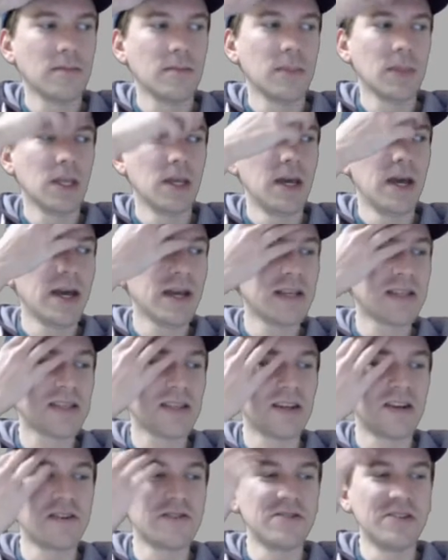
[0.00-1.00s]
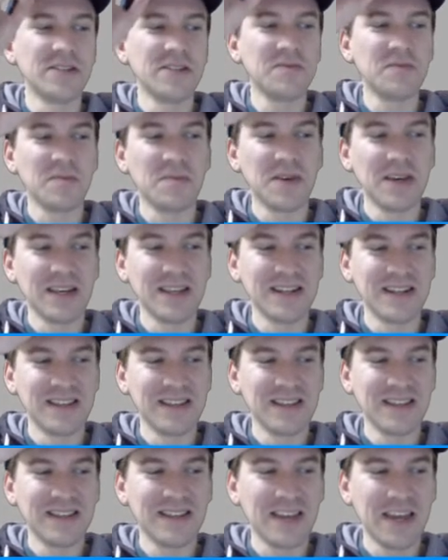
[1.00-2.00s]
Yes, Iron Imp, man.
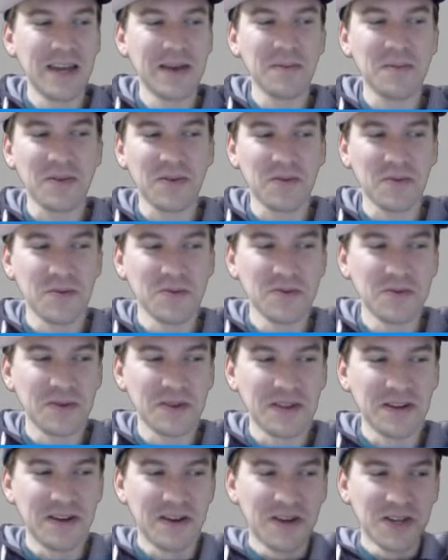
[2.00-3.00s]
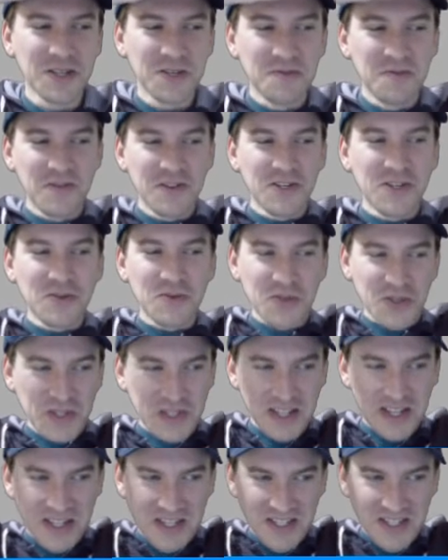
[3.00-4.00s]
Came through with an awesome visual
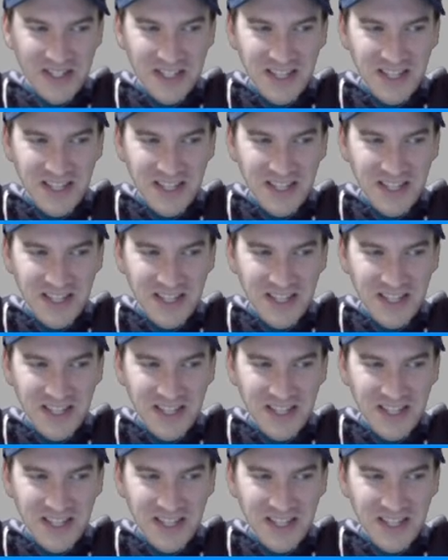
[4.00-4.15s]
style.